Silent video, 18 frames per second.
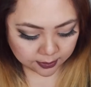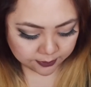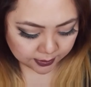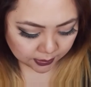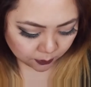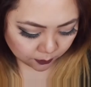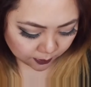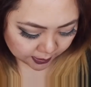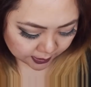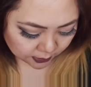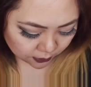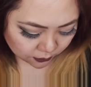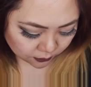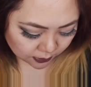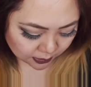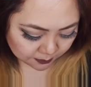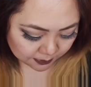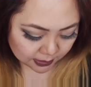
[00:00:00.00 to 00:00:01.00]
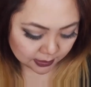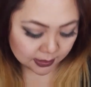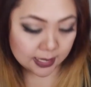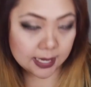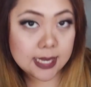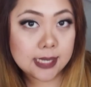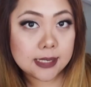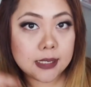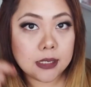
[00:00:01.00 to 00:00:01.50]
And they're quite creamy,
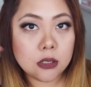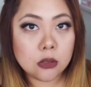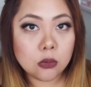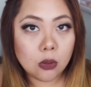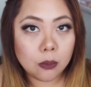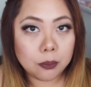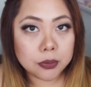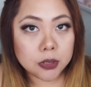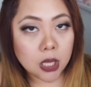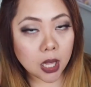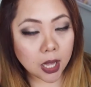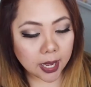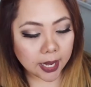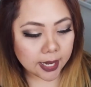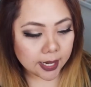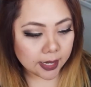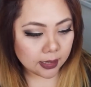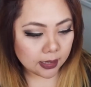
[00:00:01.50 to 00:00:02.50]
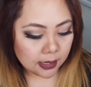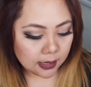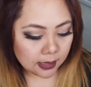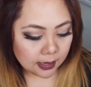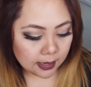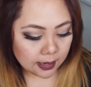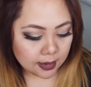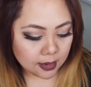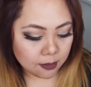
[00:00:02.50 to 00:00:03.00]
they're easy to apply.
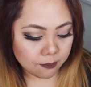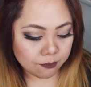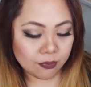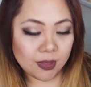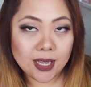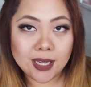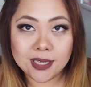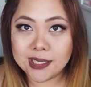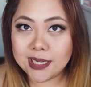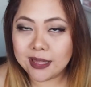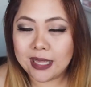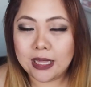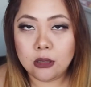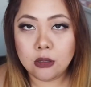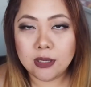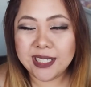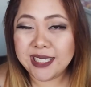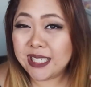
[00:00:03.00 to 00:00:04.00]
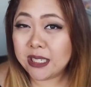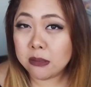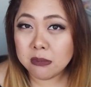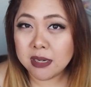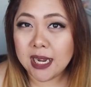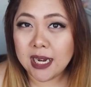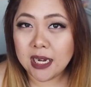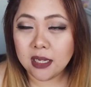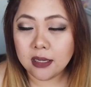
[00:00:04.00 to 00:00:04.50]
Like I said, they look
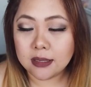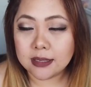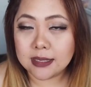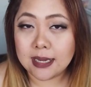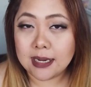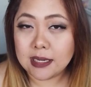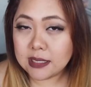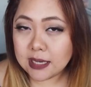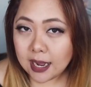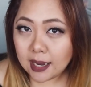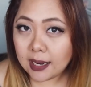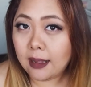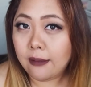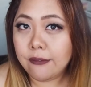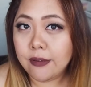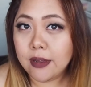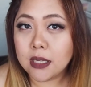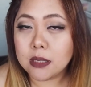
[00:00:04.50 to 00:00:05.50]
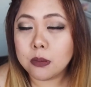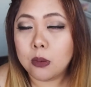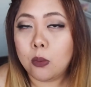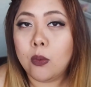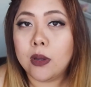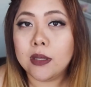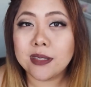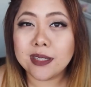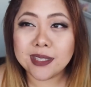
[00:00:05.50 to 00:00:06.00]
intimidating because they're dark at first, but
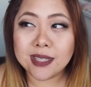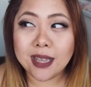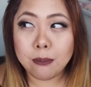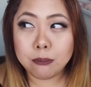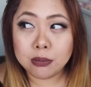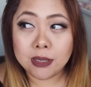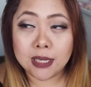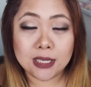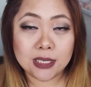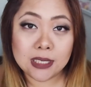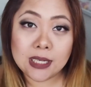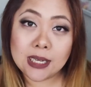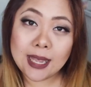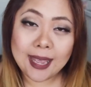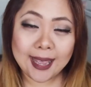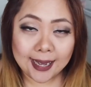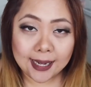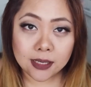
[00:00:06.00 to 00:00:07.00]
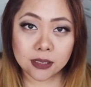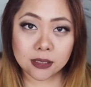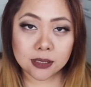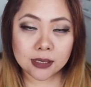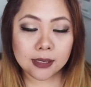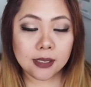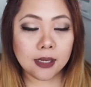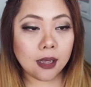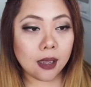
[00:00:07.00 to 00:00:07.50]
once you start blending it out,
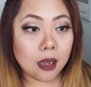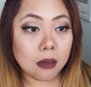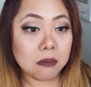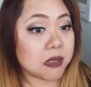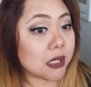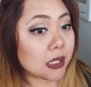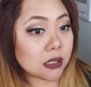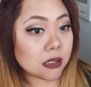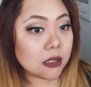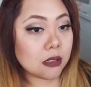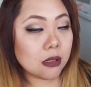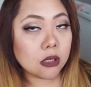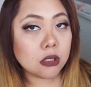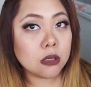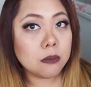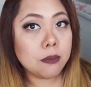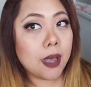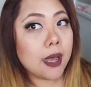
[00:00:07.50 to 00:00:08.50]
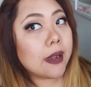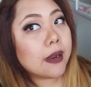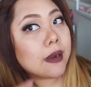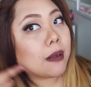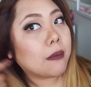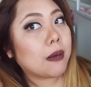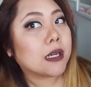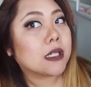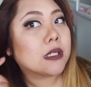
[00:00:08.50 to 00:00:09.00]
it's actually not too bad. And
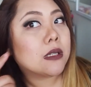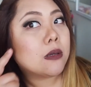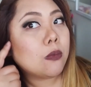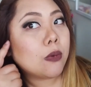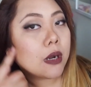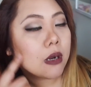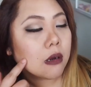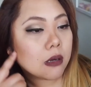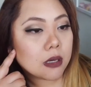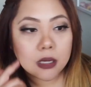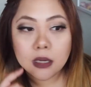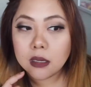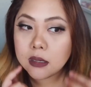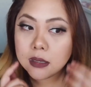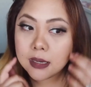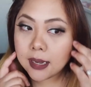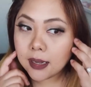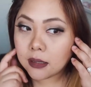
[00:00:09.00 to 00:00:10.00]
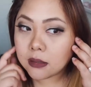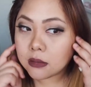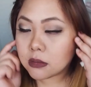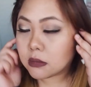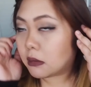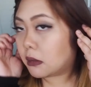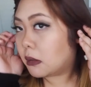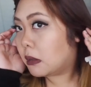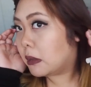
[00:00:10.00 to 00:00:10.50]
I'm actually wearing it now,
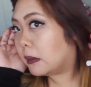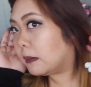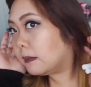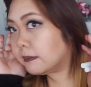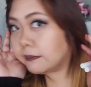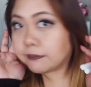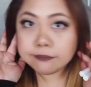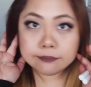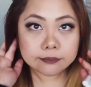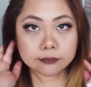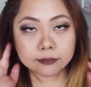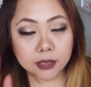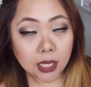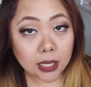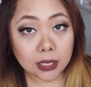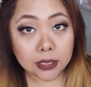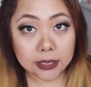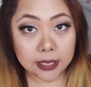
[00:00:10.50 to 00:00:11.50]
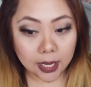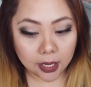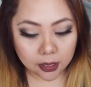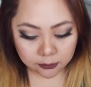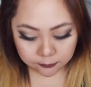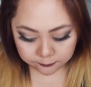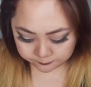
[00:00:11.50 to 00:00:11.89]
so yeah.